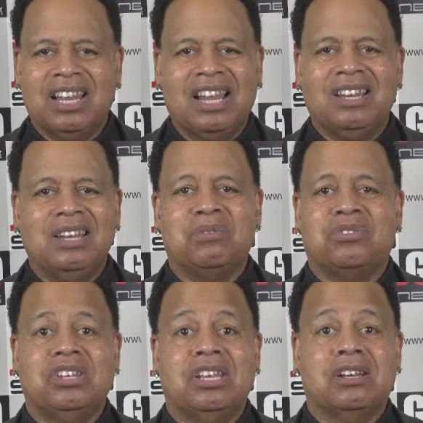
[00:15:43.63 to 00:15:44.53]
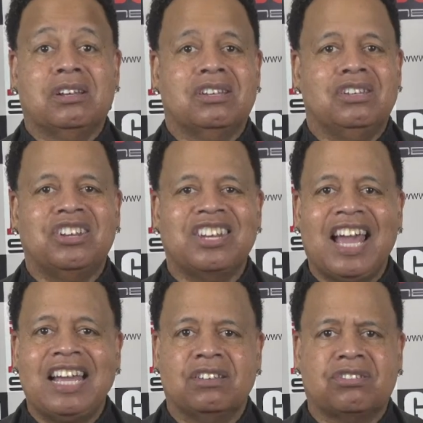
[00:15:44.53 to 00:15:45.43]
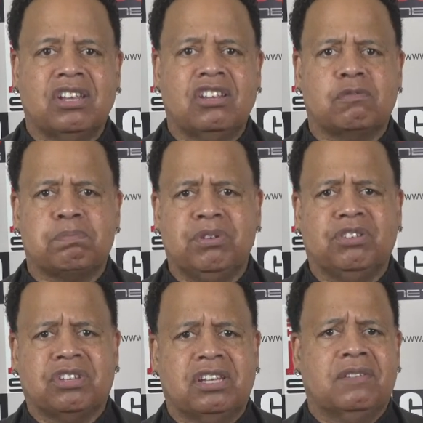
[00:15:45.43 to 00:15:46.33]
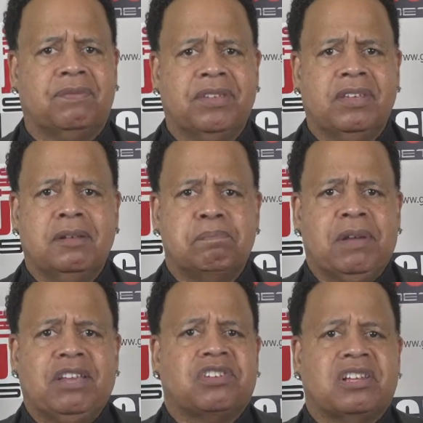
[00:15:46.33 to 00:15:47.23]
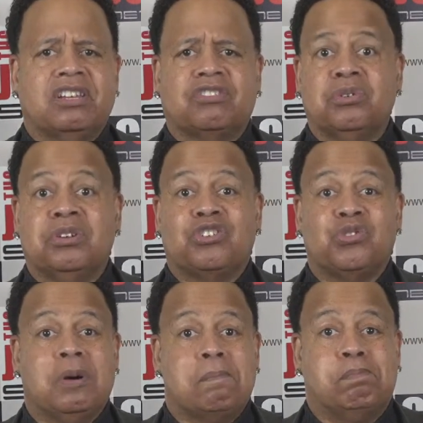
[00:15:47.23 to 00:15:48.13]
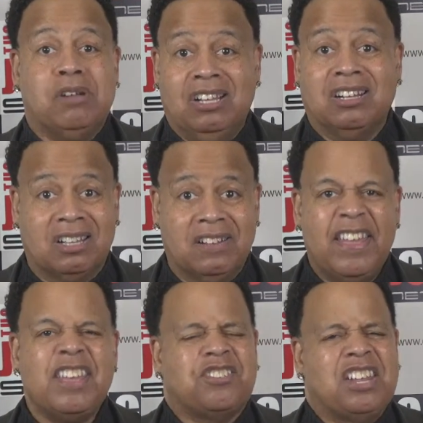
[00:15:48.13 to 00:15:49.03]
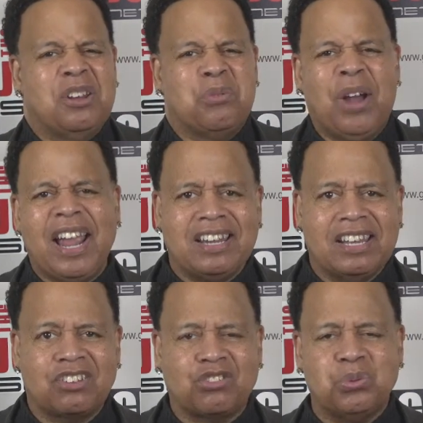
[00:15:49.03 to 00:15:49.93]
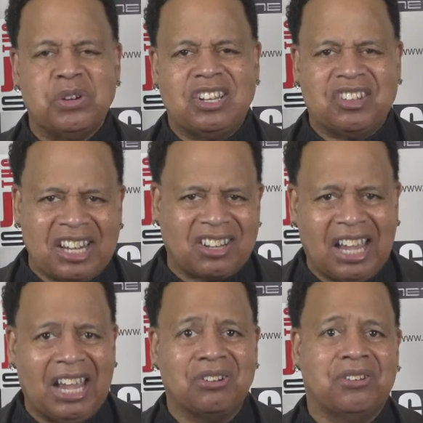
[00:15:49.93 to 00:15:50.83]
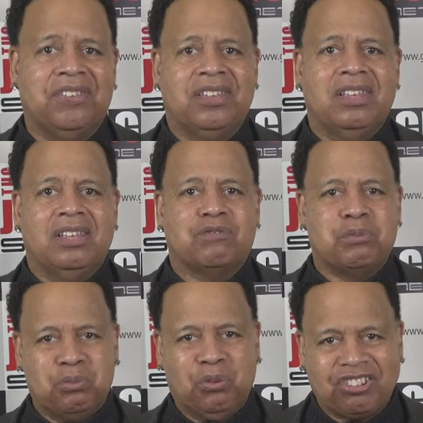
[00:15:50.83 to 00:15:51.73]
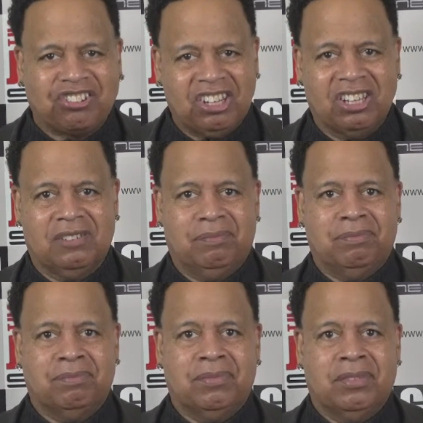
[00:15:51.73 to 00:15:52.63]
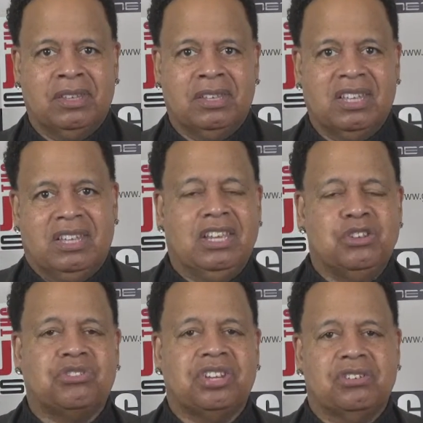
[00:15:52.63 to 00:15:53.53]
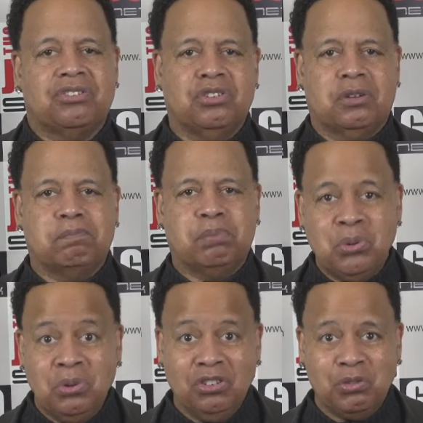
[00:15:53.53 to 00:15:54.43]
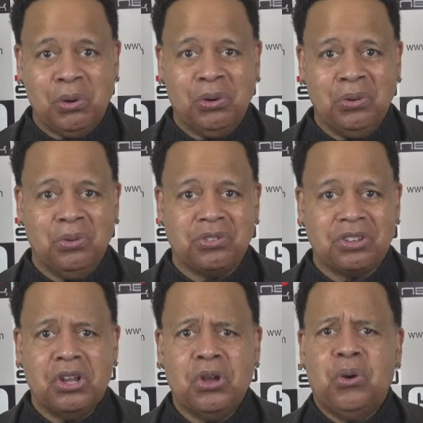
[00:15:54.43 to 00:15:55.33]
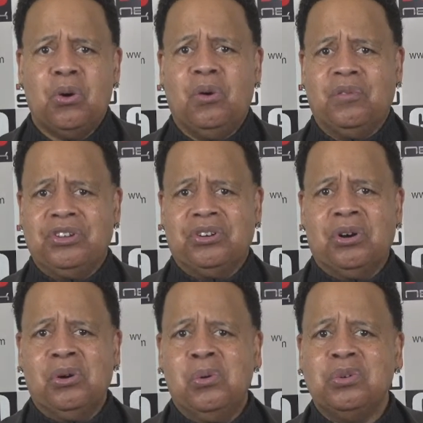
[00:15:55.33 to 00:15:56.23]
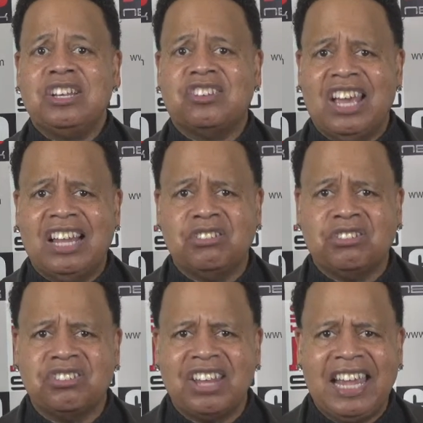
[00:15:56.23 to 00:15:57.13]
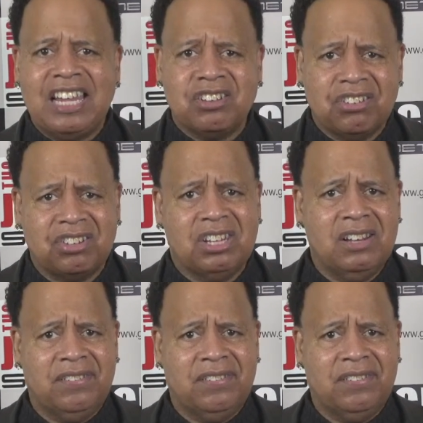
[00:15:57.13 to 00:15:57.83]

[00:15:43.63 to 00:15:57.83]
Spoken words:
Never seen a United States president basically turn into a punk, standing right next to a dictator from Russia. And you took Putin's words over your own intelligence agency,